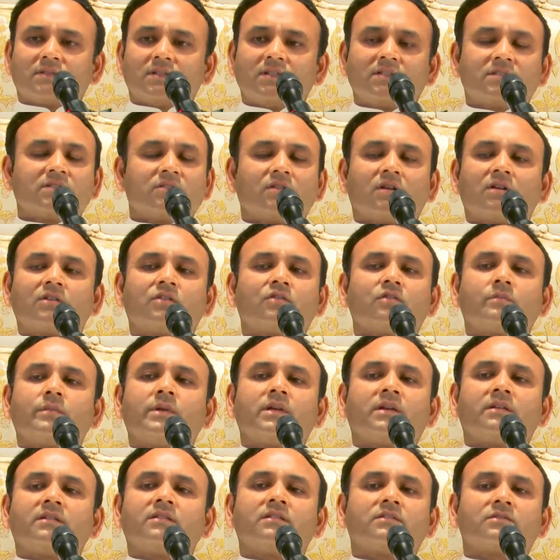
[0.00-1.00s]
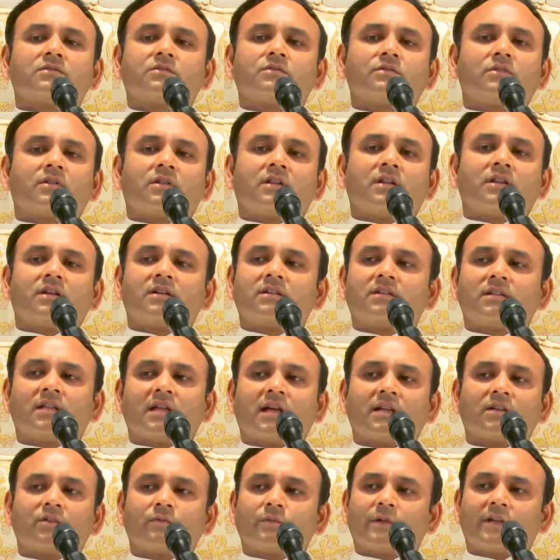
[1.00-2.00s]
It's not to be understood or learned
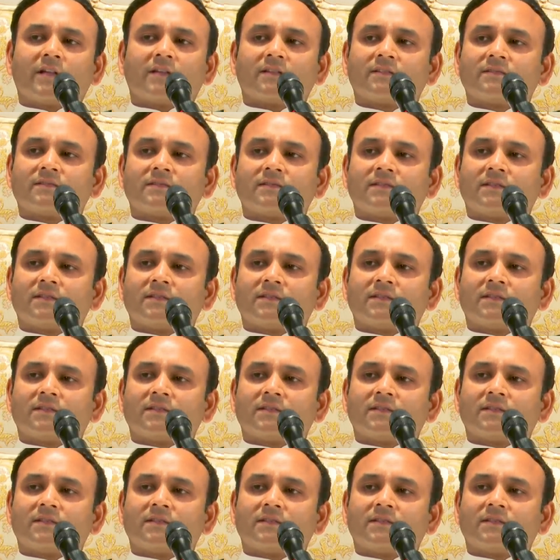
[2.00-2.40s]
that way.